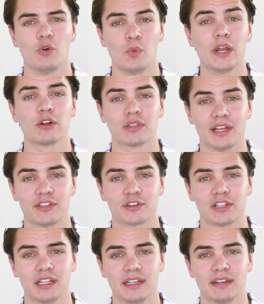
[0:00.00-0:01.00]
We are Leather
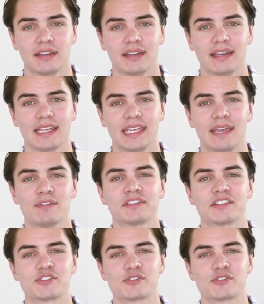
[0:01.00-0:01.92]
Clean. Give us a